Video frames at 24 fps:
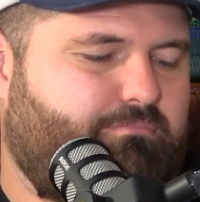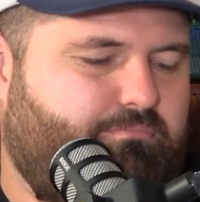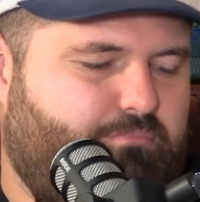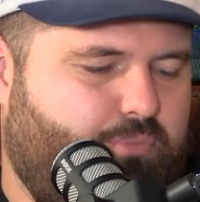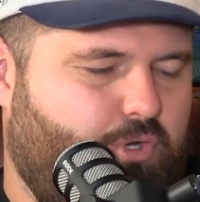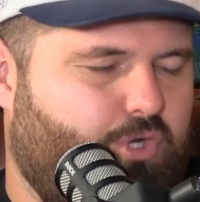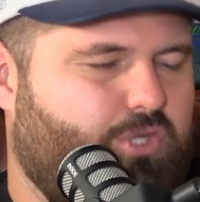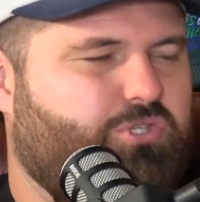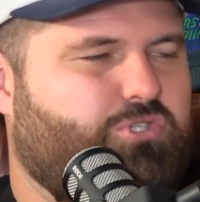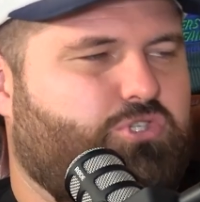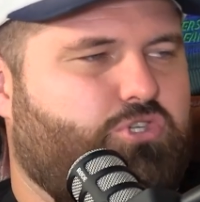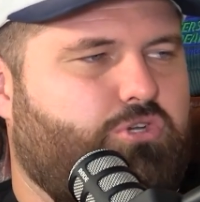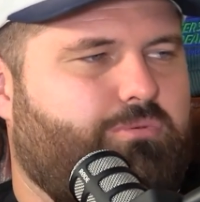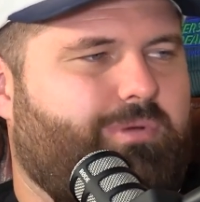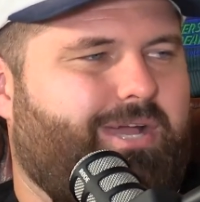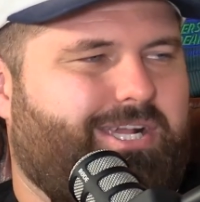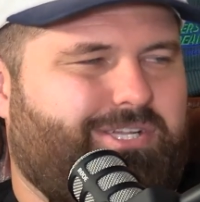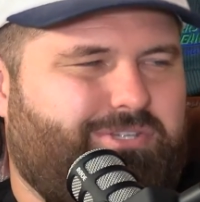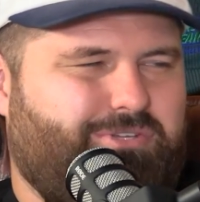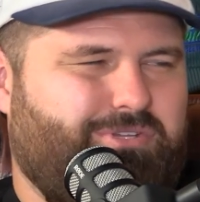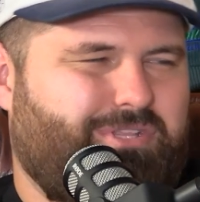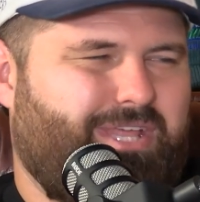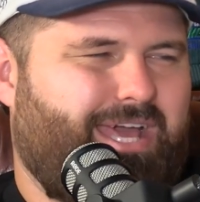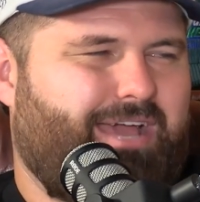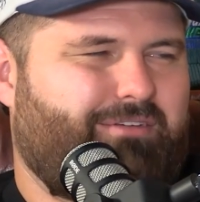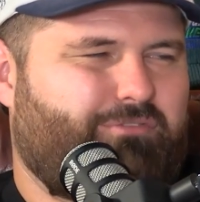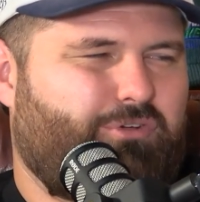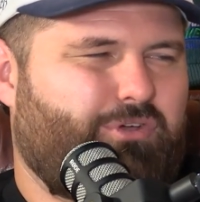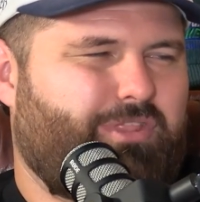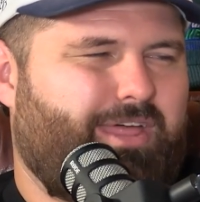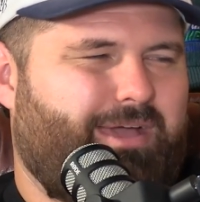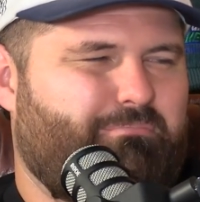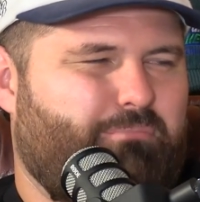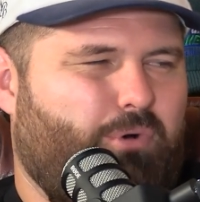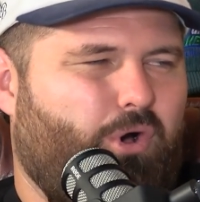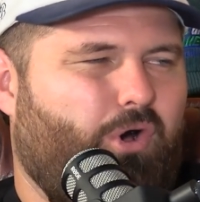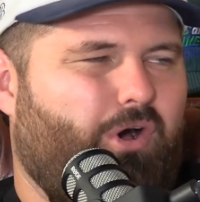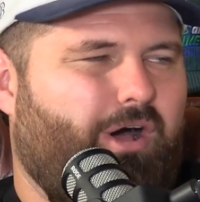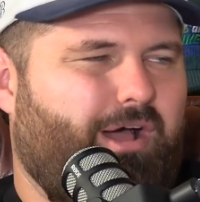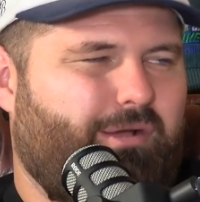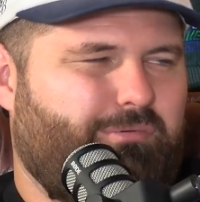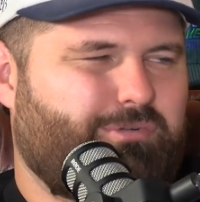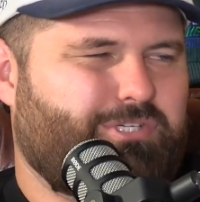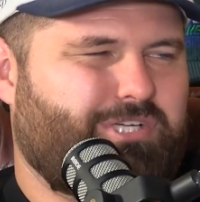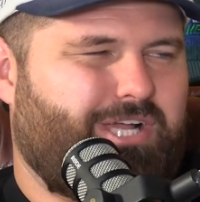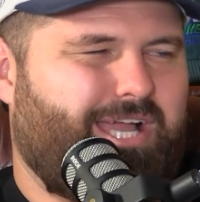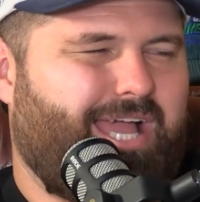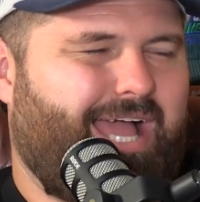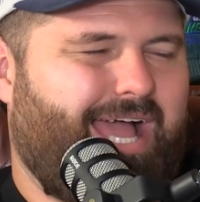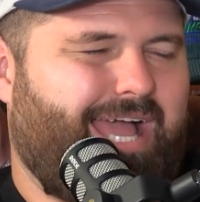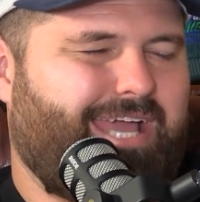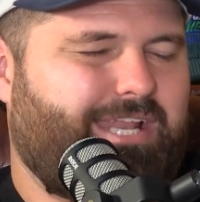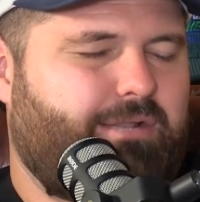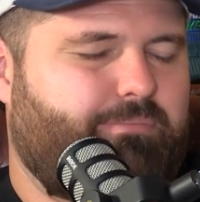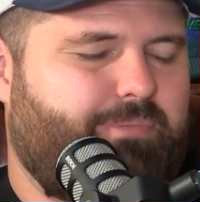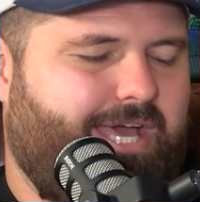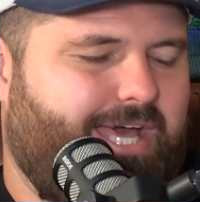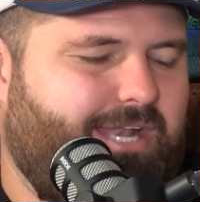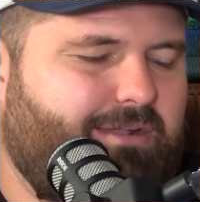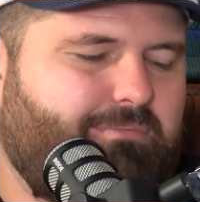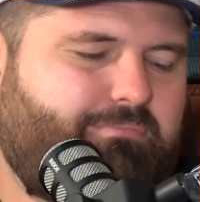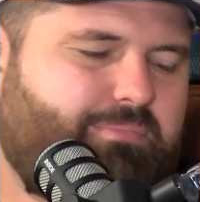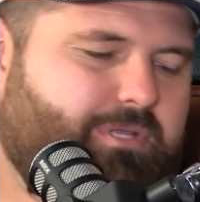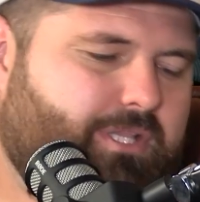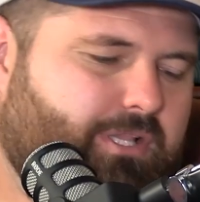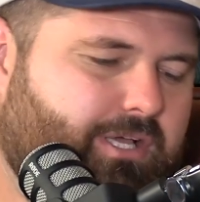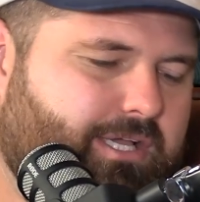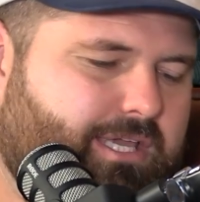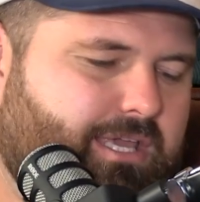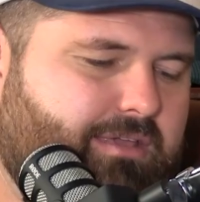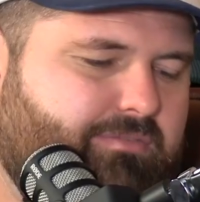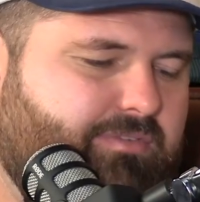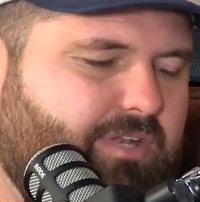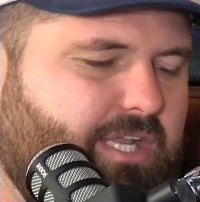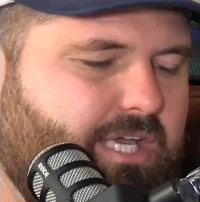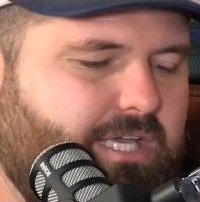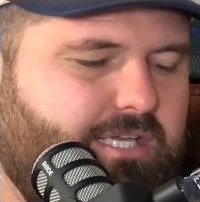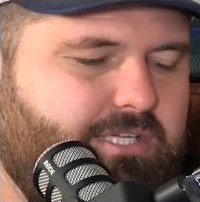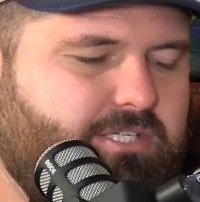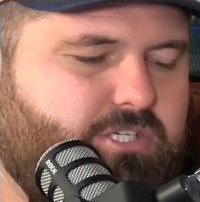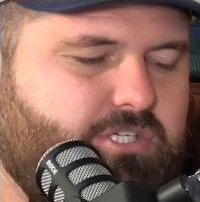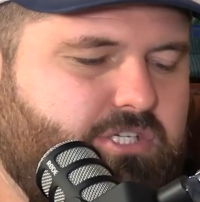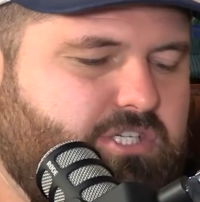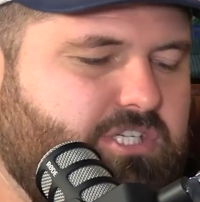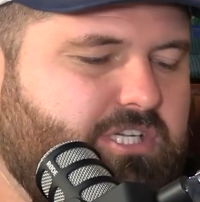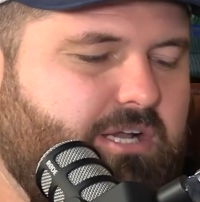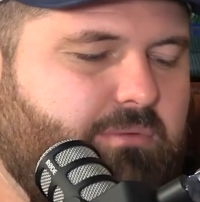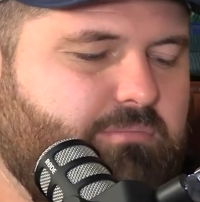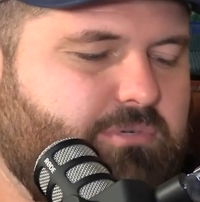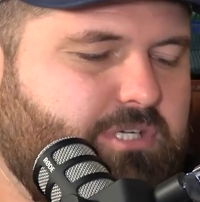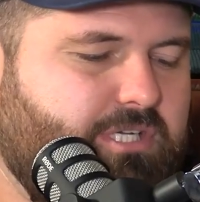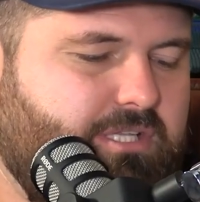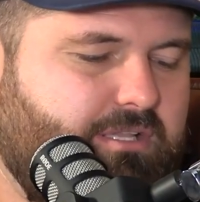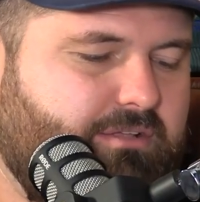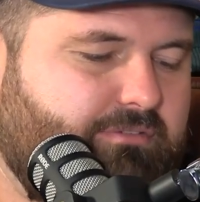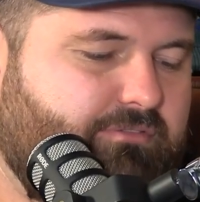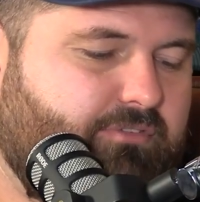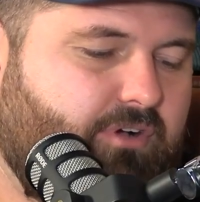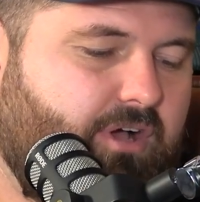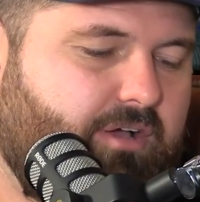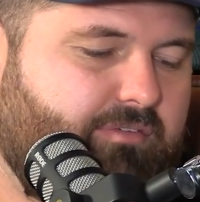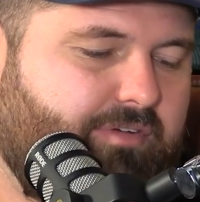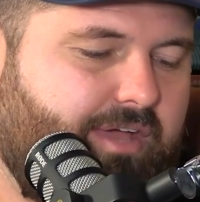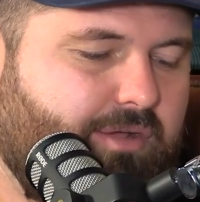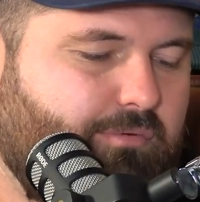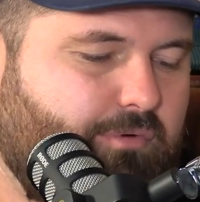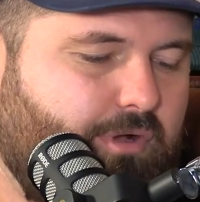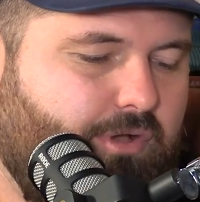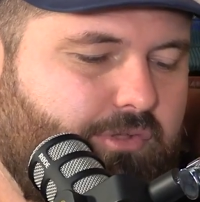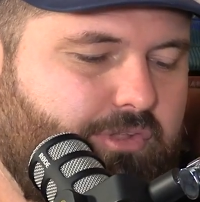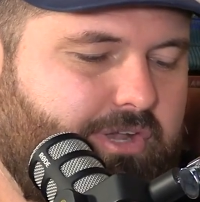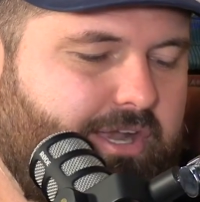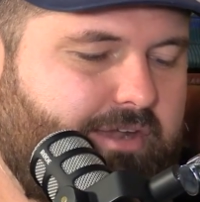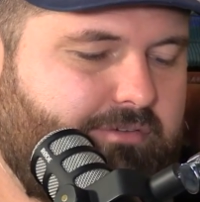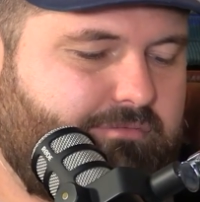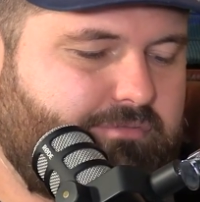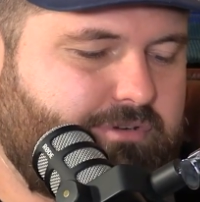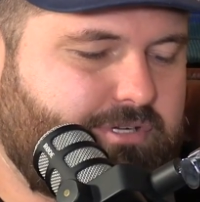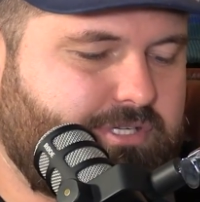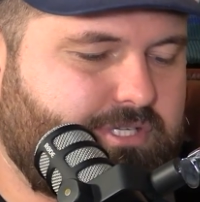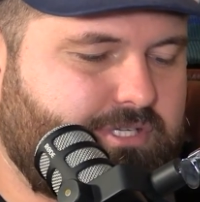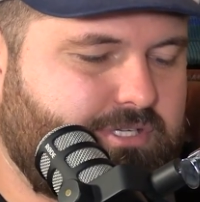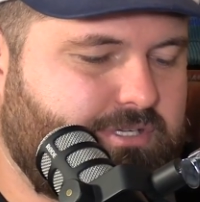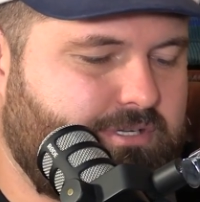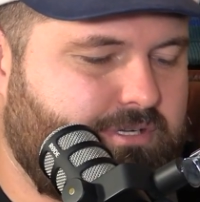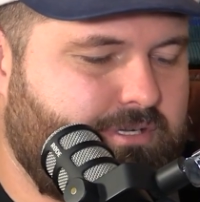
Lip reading: Burton's due back soon. They have got that bye, which I hate about it. But even he's just jumped into the 5'8" role and averaged